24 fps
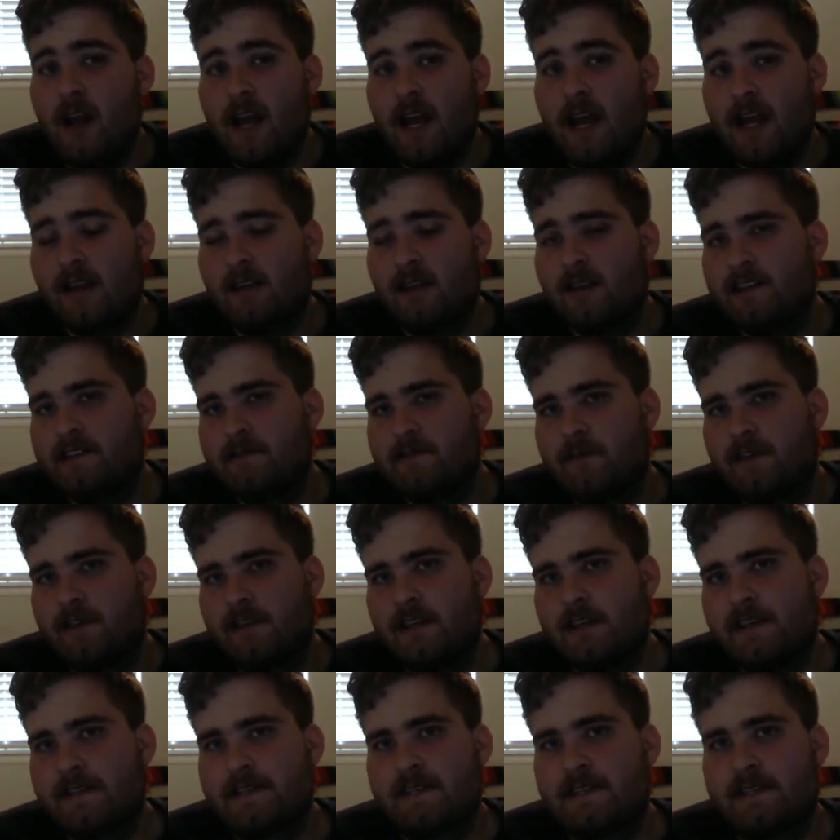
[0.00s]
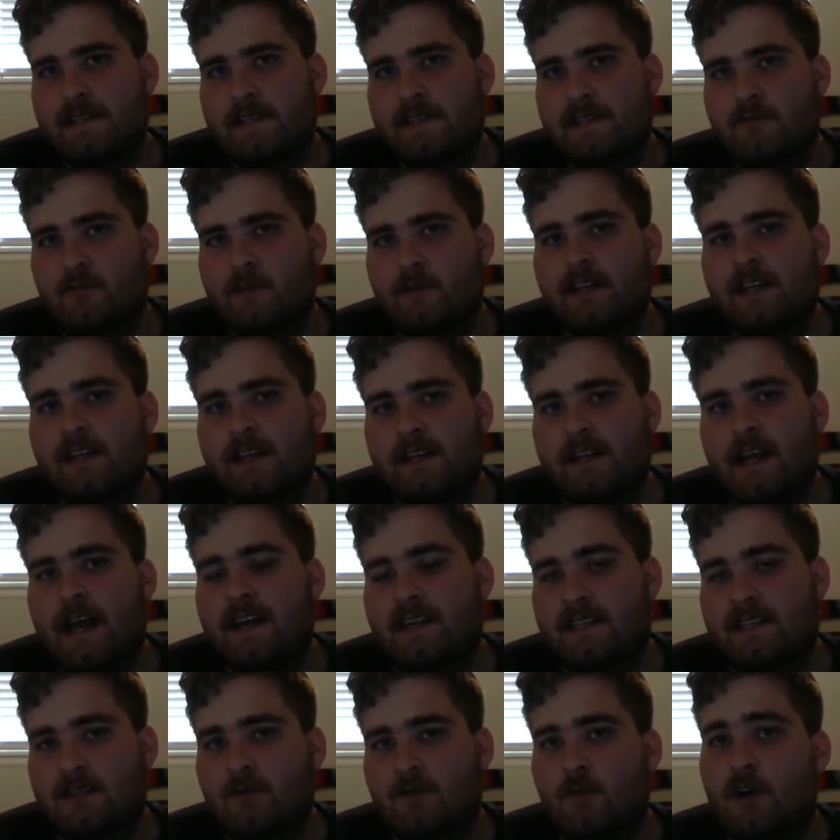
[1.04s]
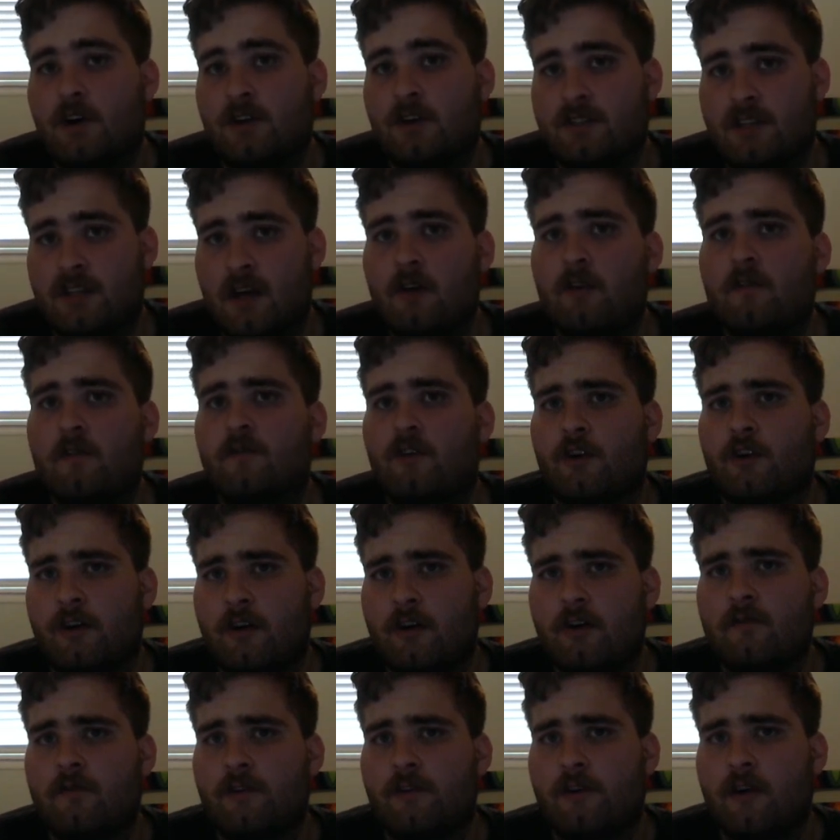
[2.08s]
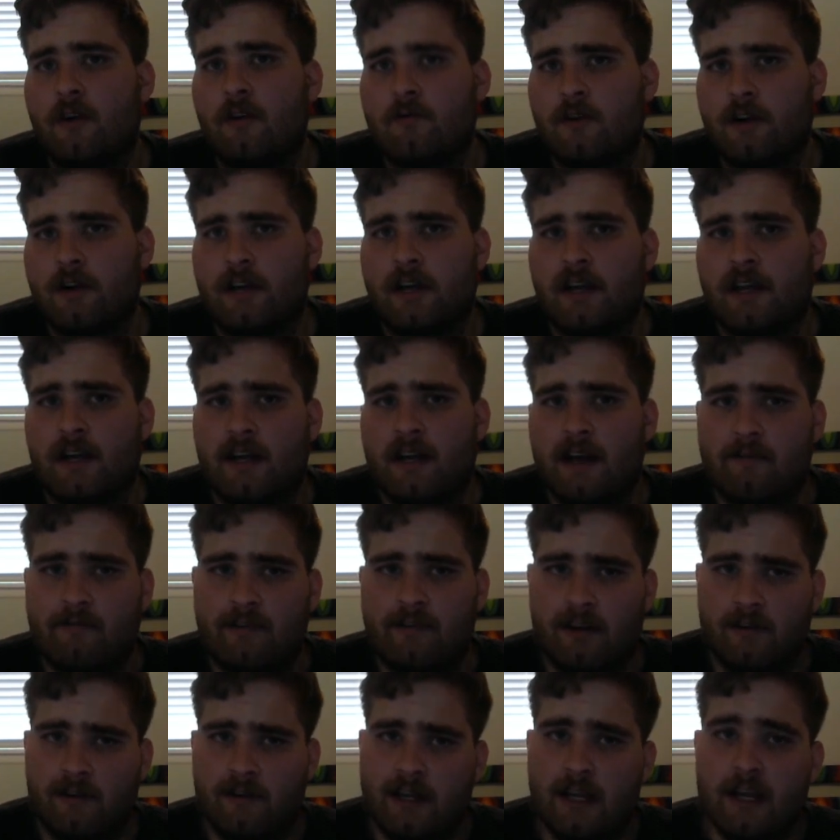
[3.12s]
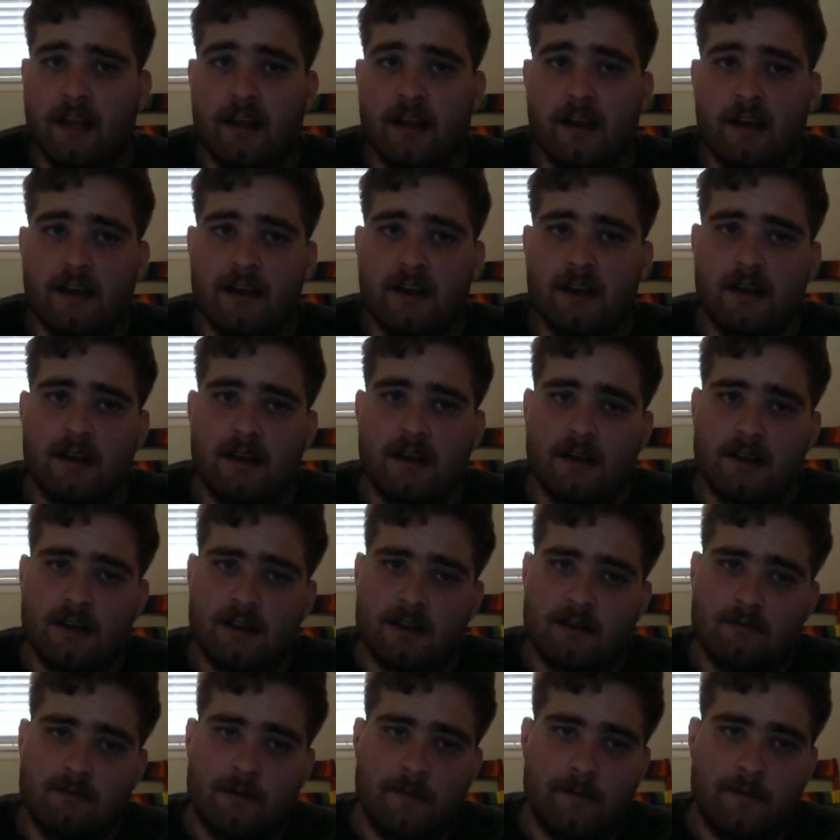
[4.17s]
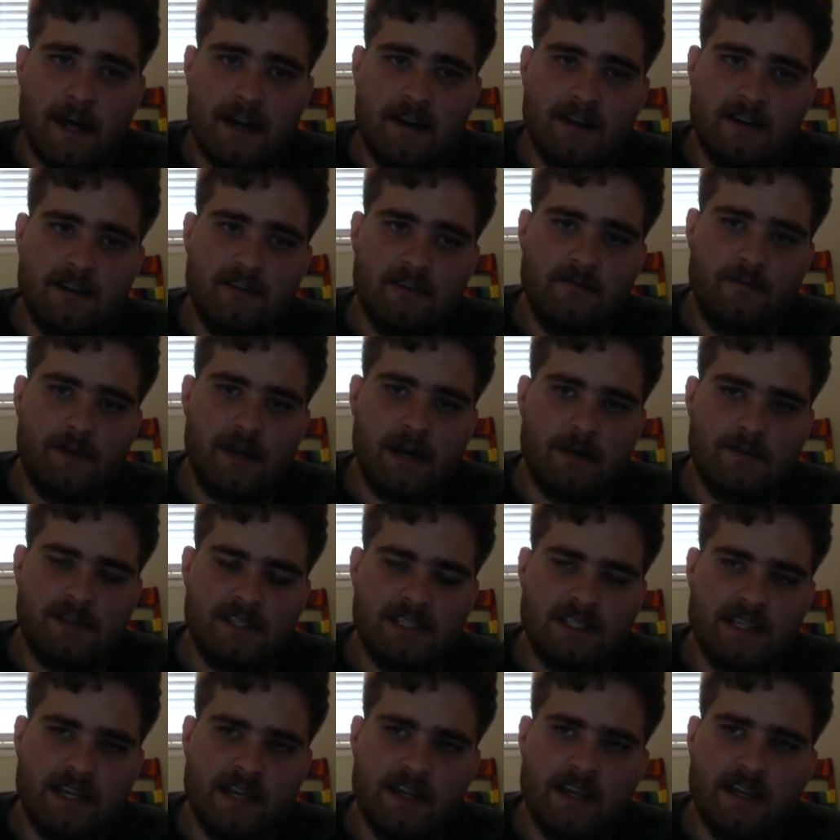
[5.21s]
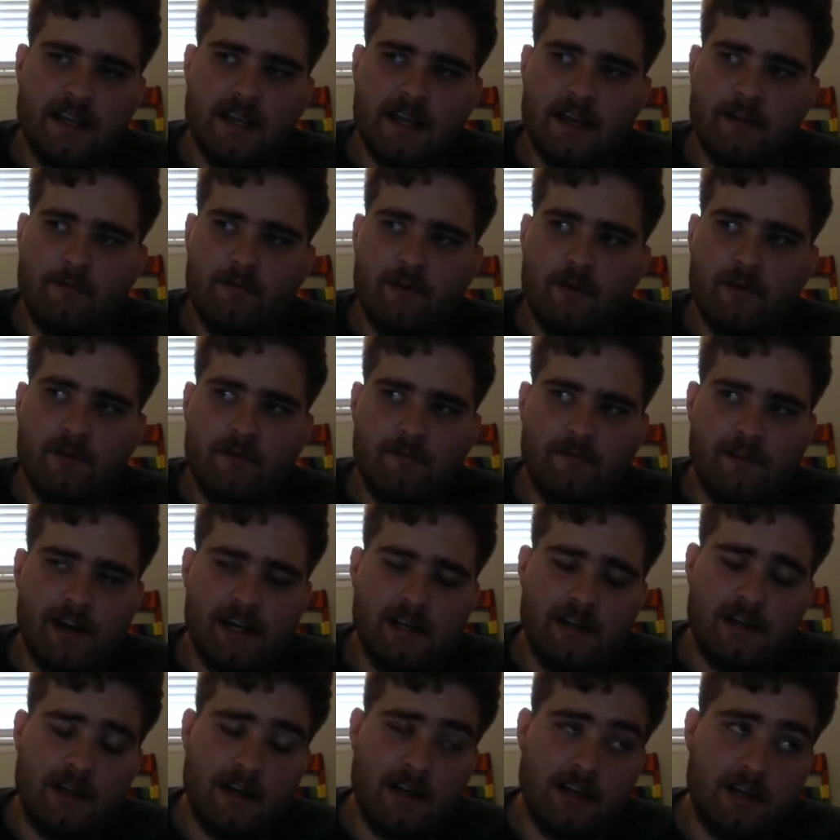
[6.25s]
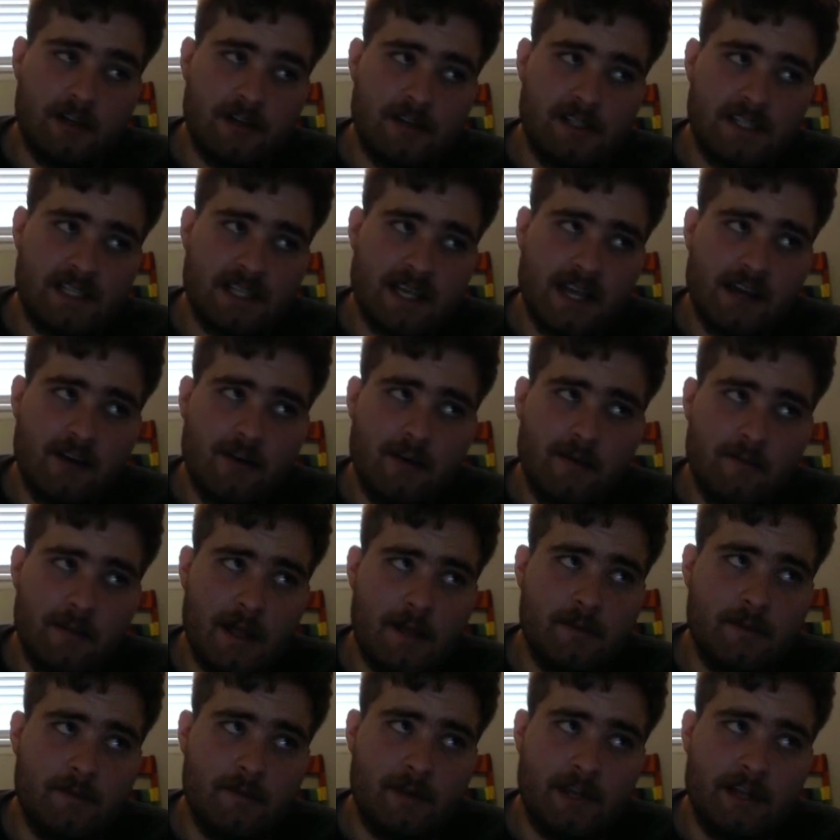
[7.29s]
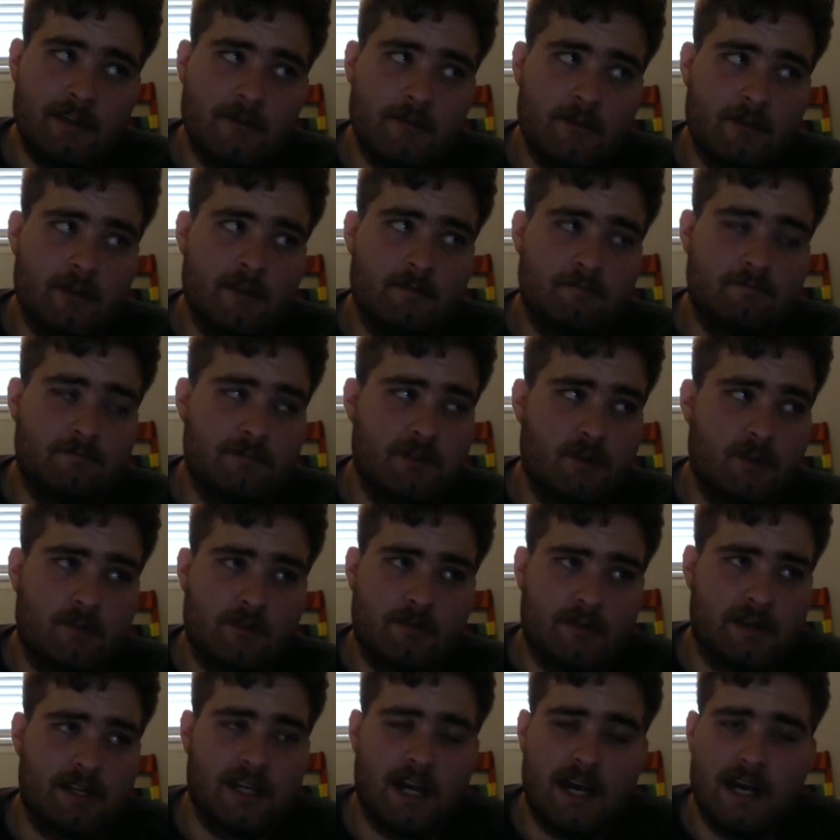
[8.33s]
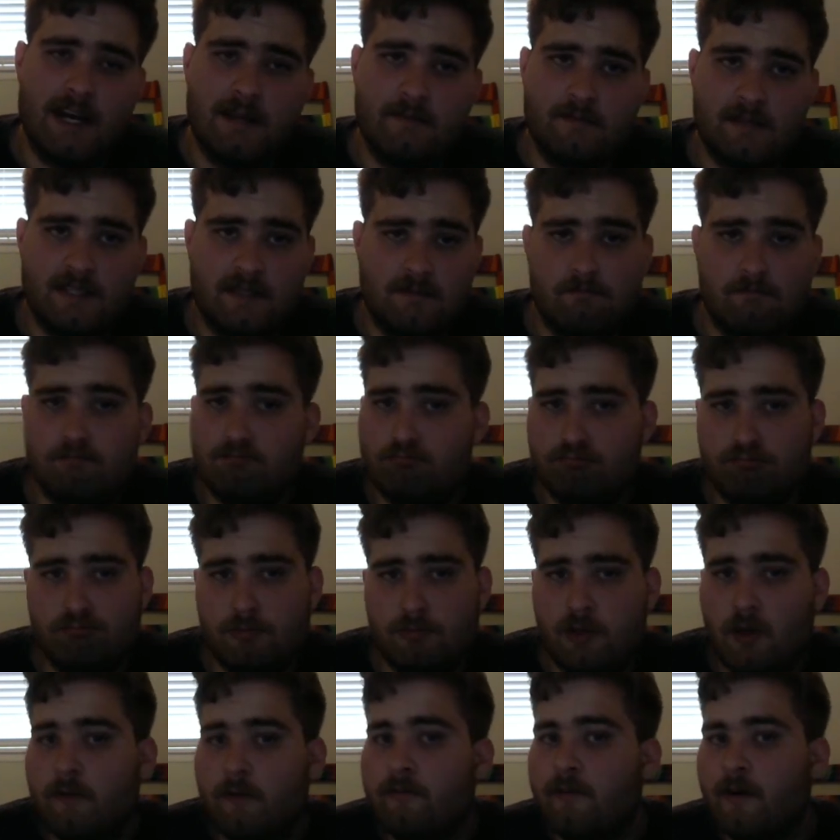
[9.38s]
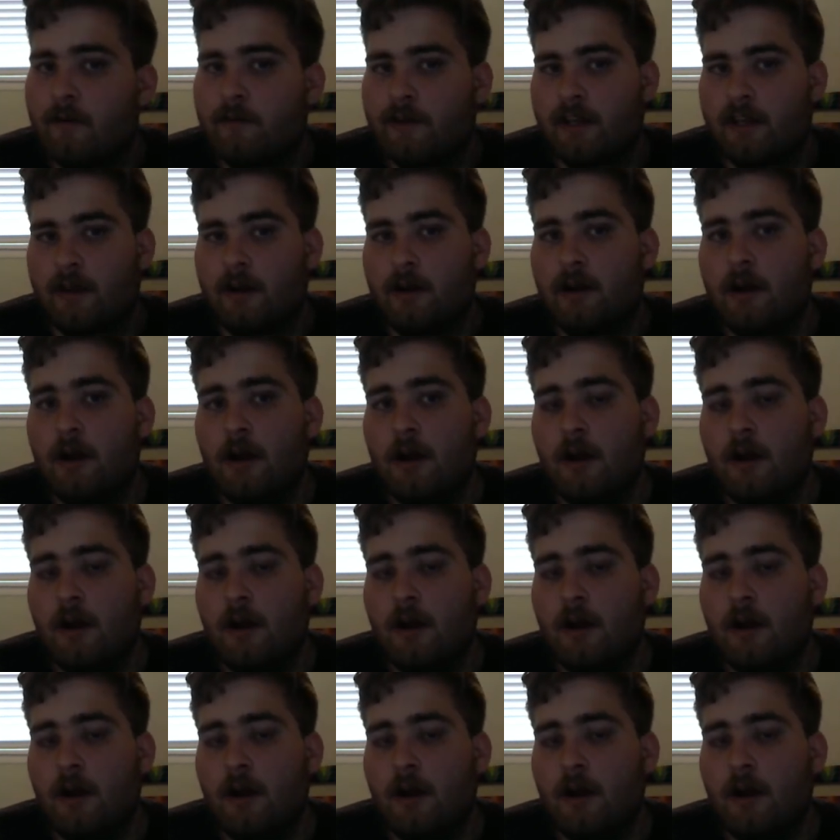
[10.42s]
And at least with this, since it's reading text walls over and over and over again, it got fairly repetitive. But I would say if you can find it on a good sale and maybe play through it 2 or 3 times, you'll have fun with it.